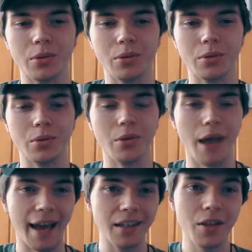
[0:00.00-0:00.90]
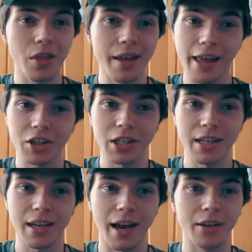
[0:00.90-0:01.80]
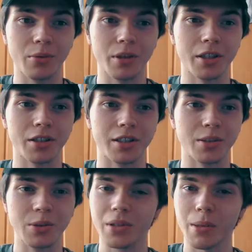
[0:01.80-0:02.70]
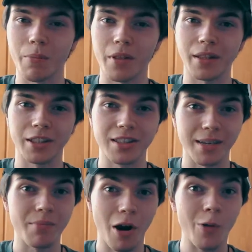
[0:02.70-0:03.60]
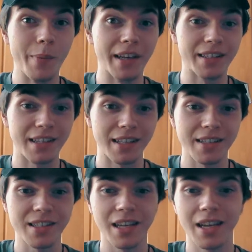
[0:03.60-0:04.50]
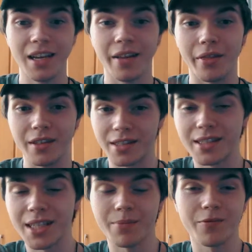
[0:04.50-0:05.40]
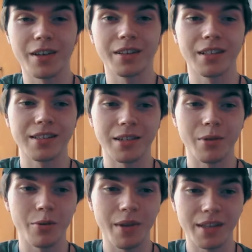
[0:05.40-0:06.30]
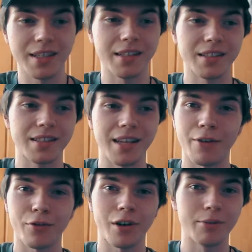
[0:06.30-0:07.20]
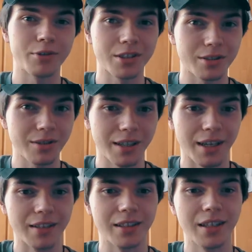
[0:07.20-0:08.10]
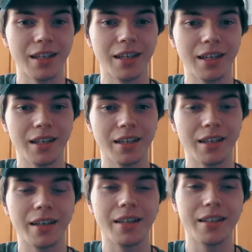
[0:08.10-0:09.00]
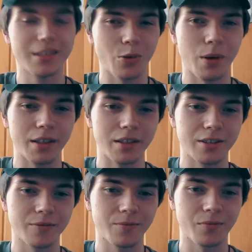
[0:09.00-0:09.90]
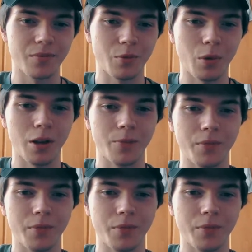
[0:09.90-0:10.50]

to, to do anything actually. I don't want to just do something that somehow makes sense. This is something that somehow makes sense and therefore I'm just doing it. It is quite, well,